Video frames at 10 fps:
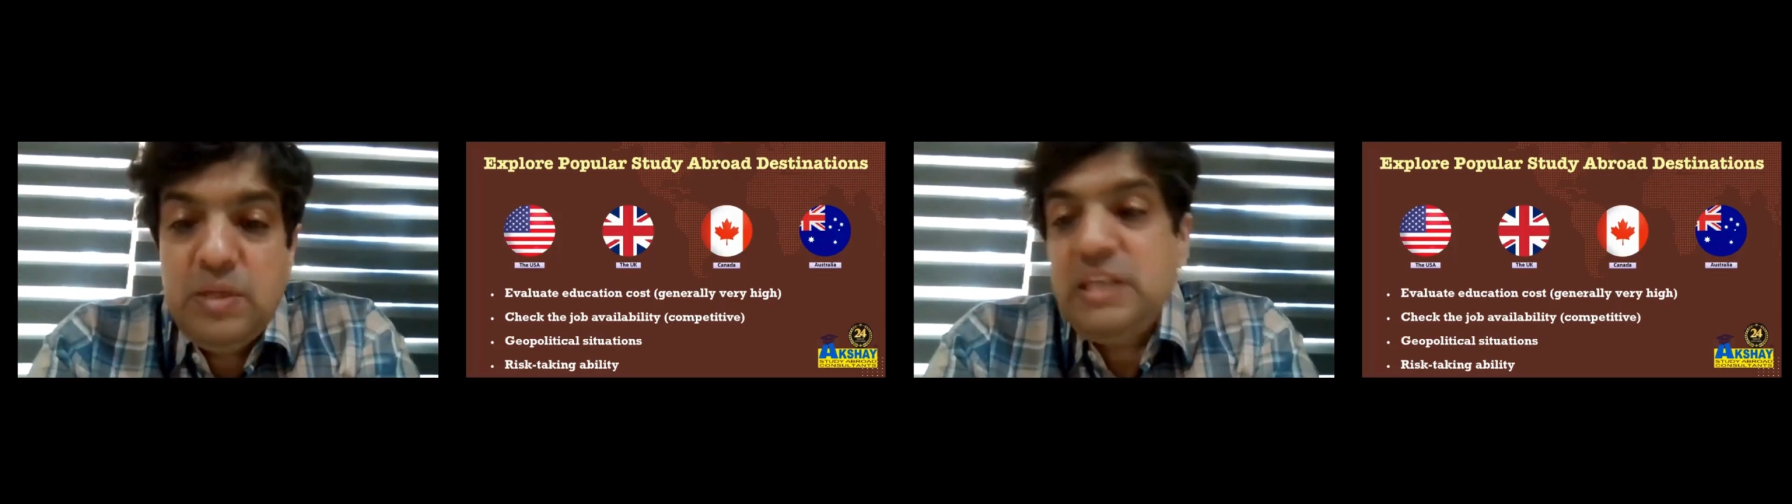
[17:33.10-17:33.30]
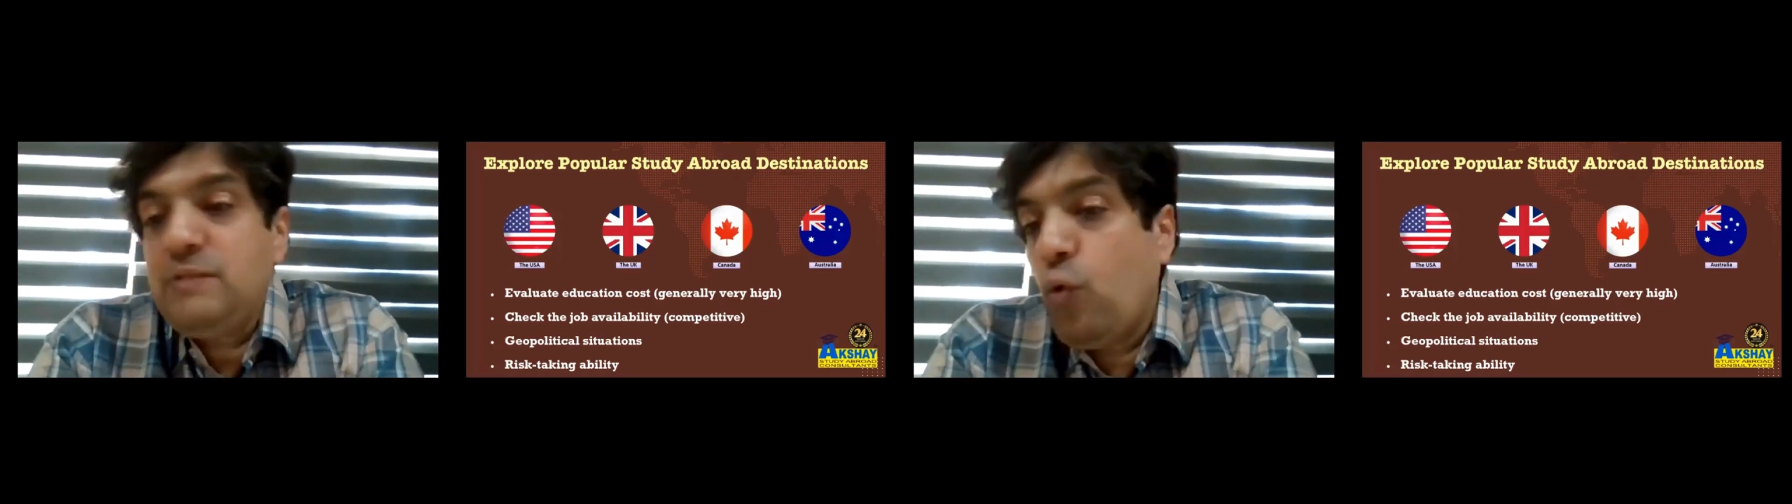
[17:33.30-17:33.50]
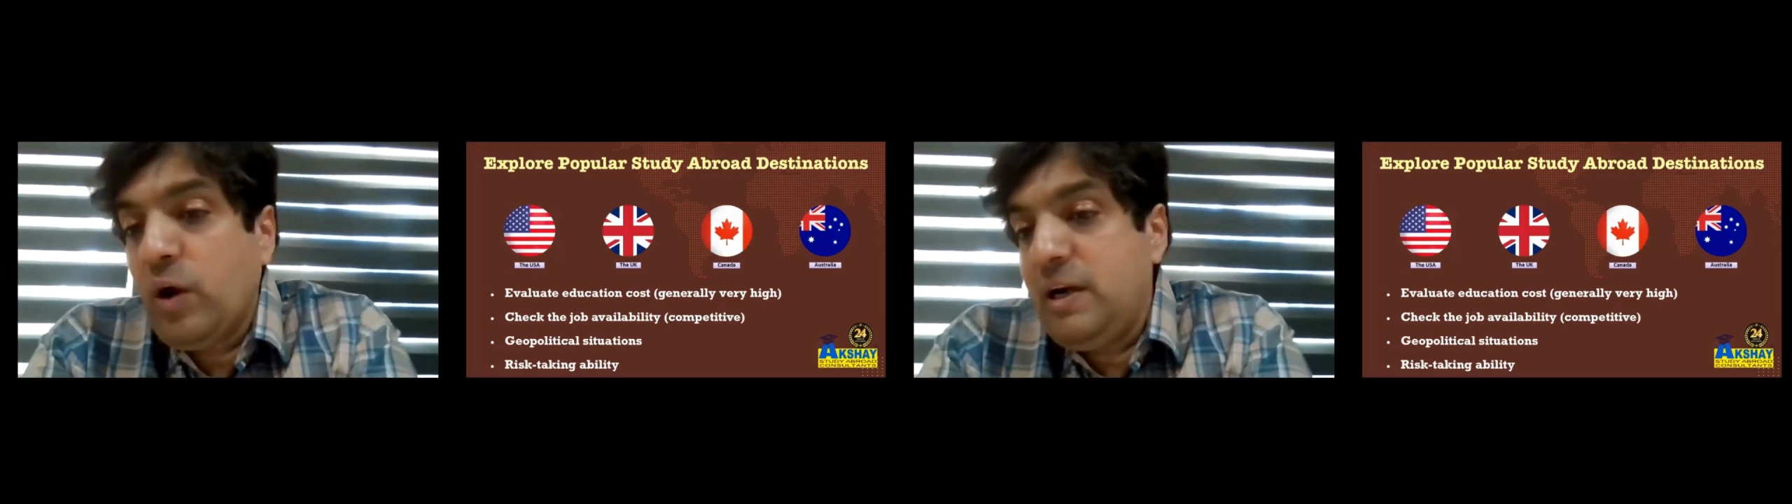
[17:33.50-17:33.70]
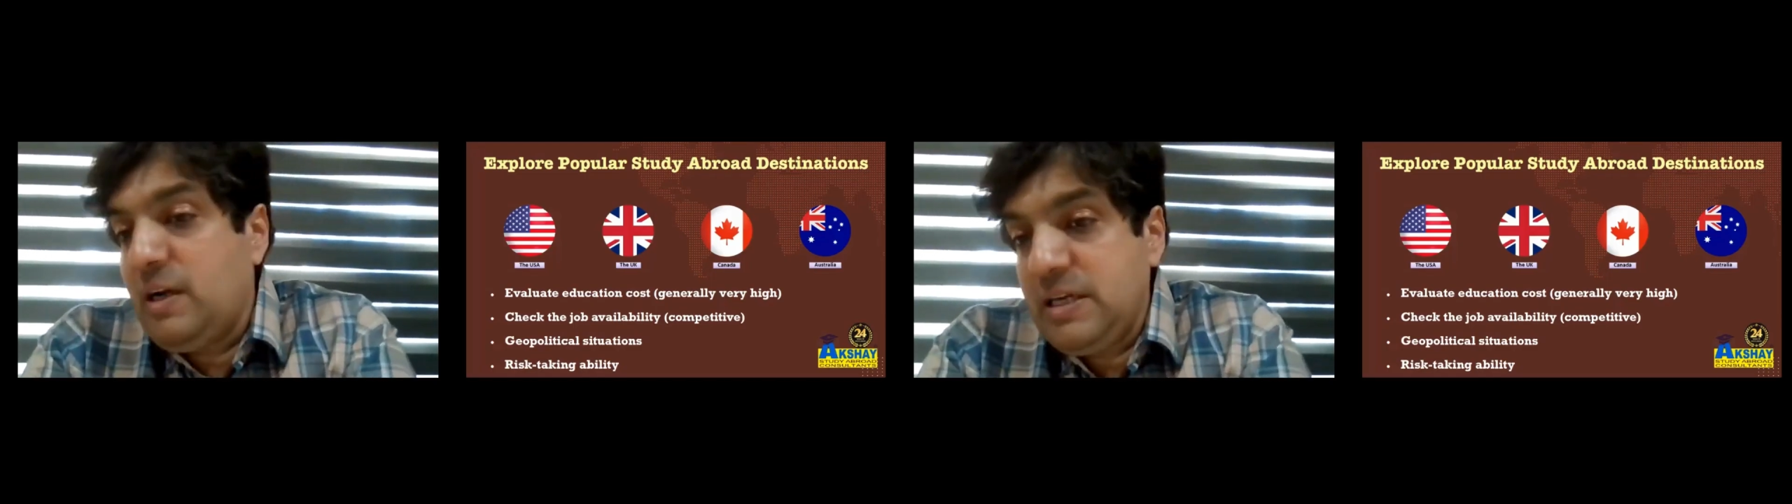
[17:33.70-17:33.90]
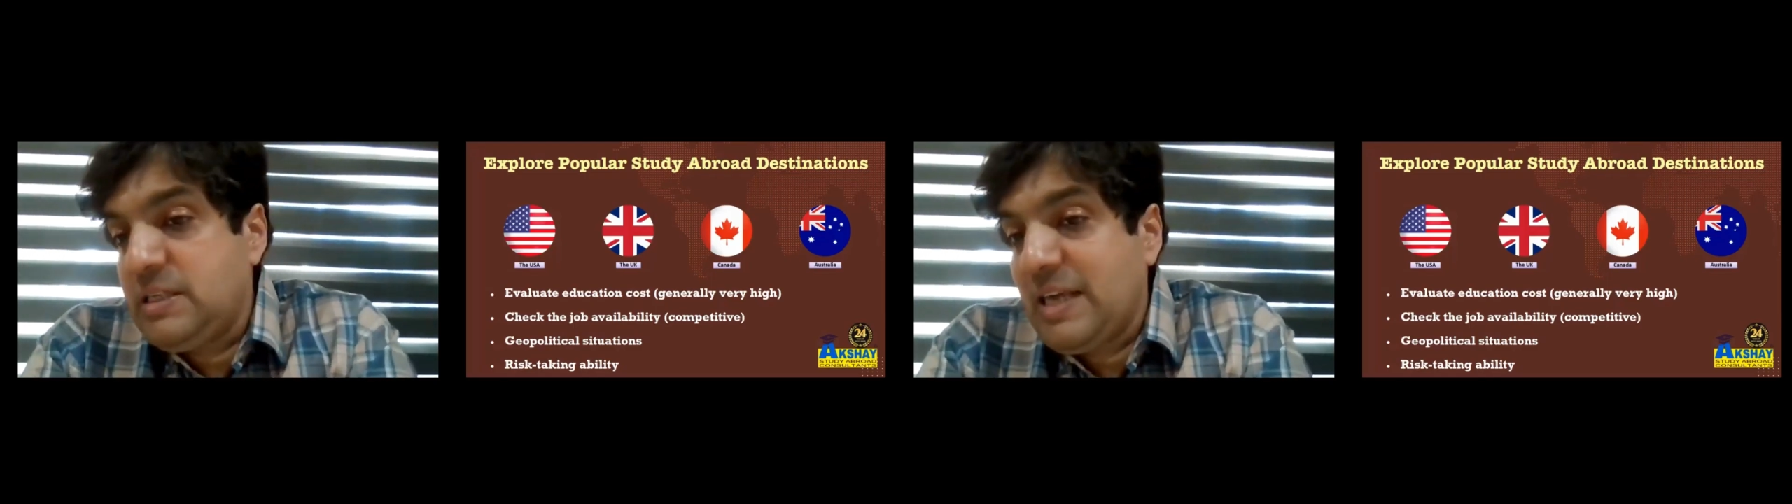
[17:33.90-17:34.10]
These four
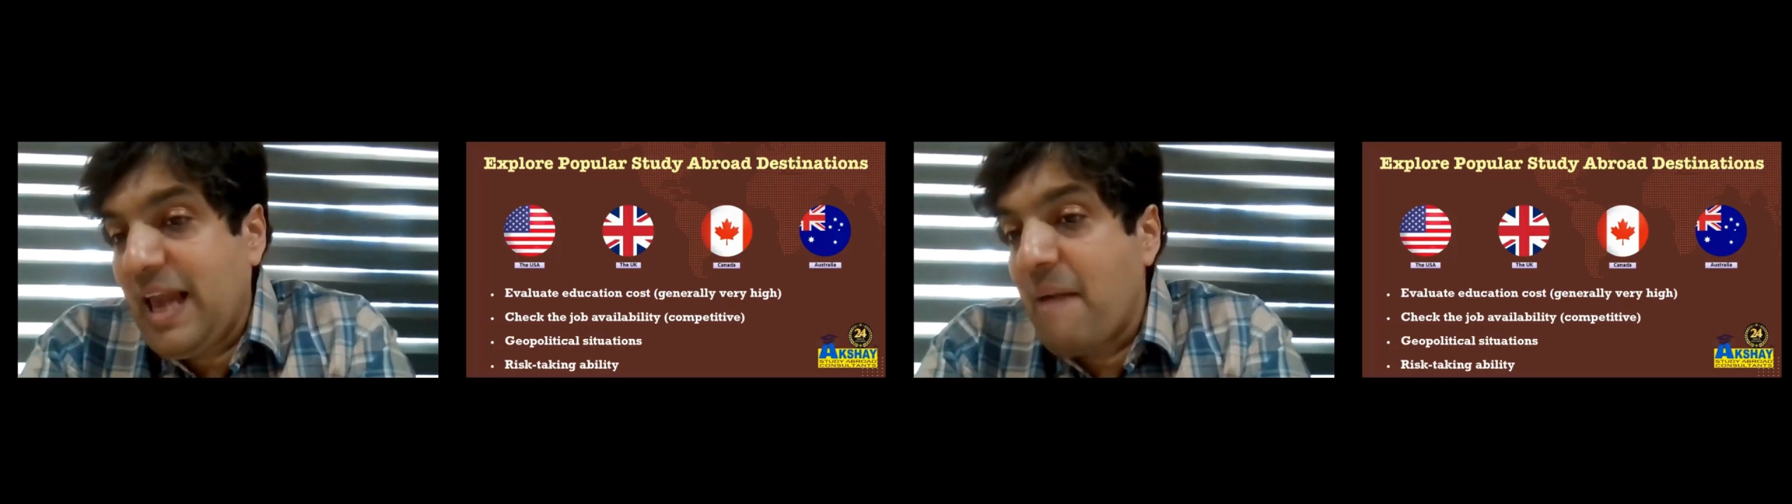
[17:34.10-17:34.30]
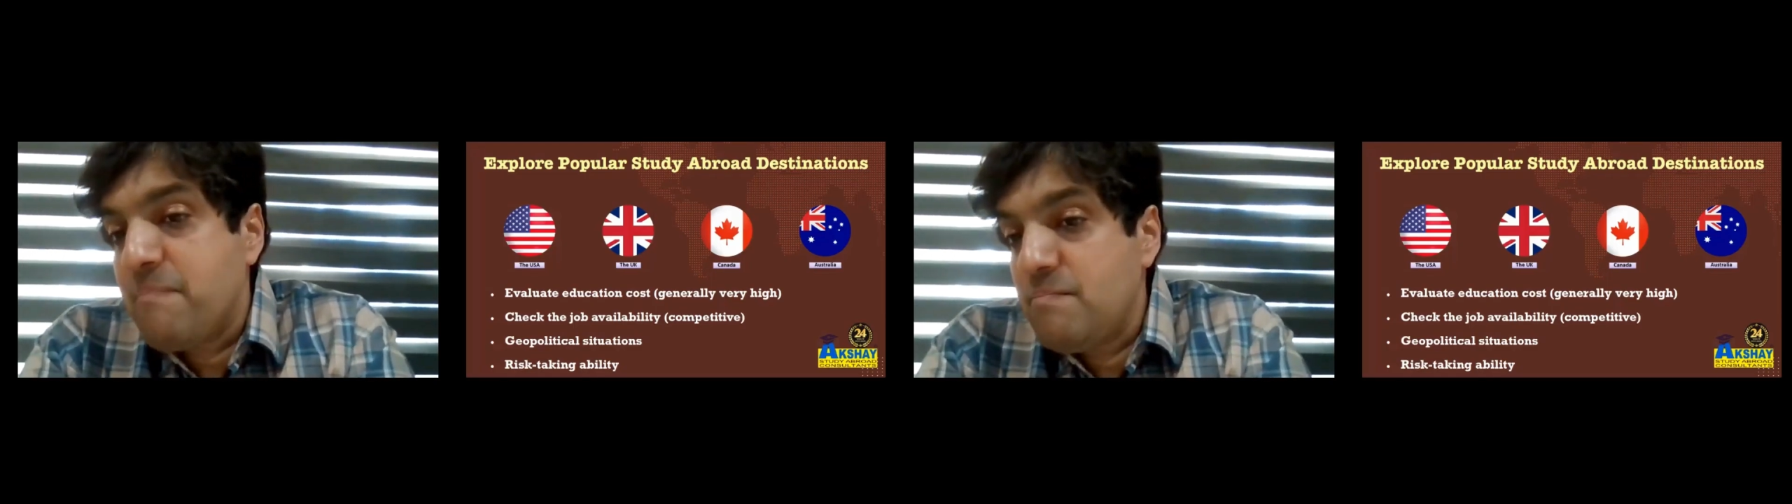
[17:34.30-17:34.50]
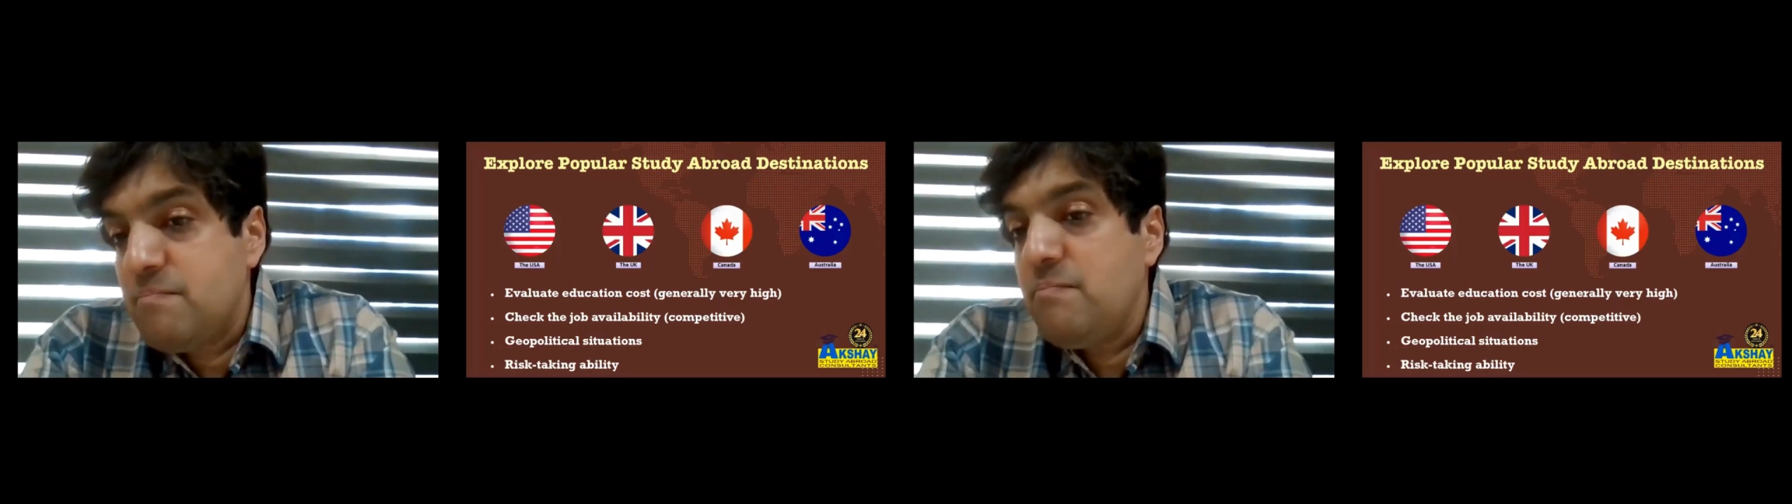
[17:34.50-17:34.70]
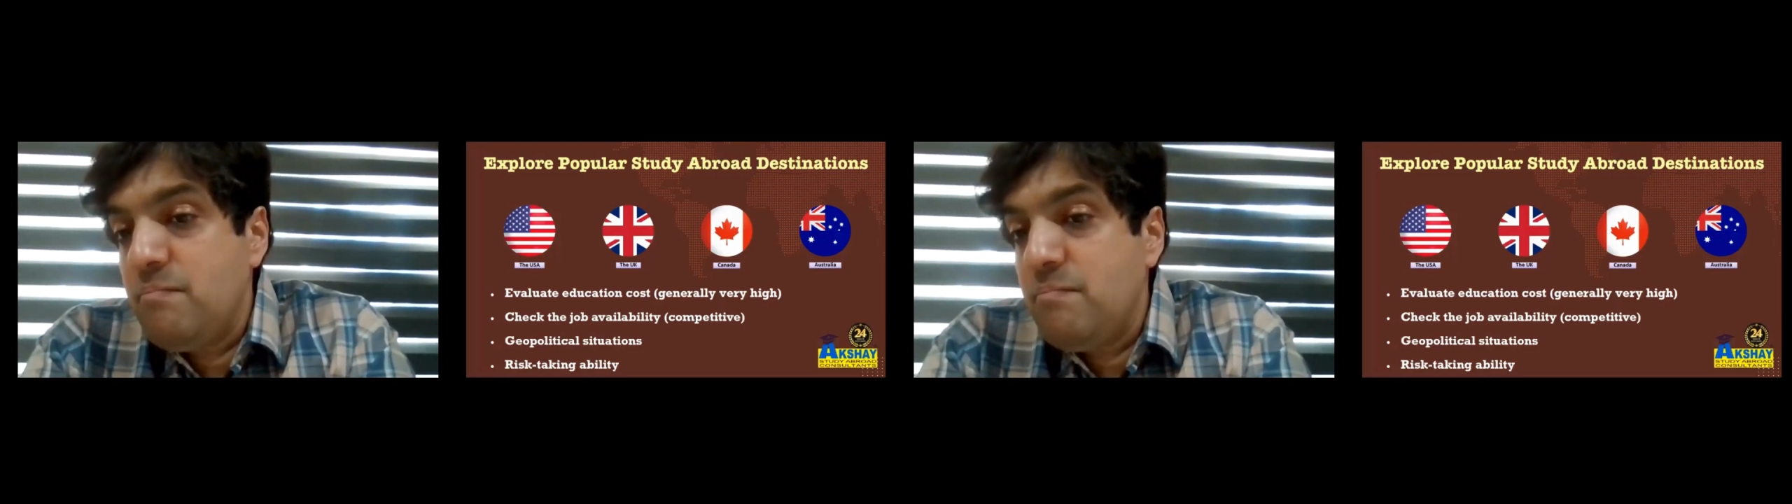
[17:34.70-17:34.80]
countries can